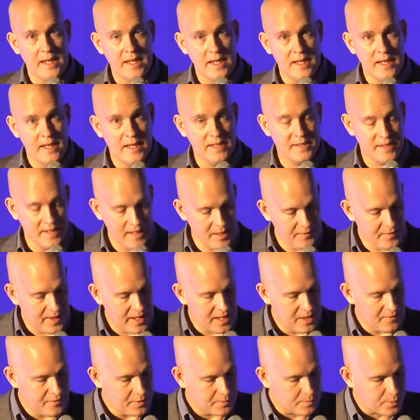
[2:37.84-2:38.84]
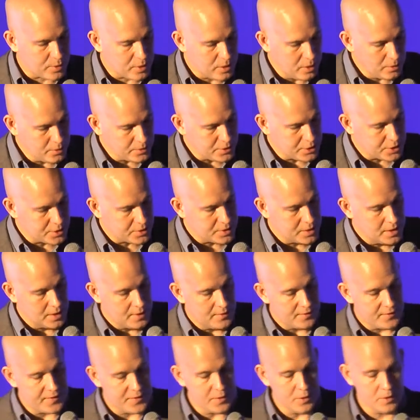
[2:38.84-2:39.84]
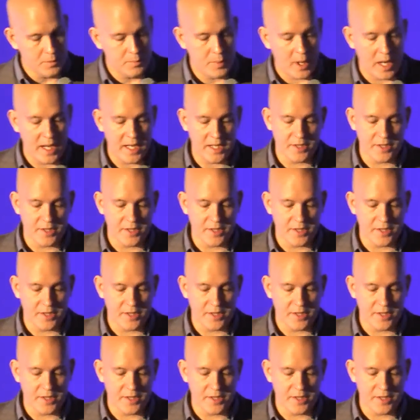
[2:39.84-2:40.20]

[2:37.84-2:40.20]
His innovative approach, fueled by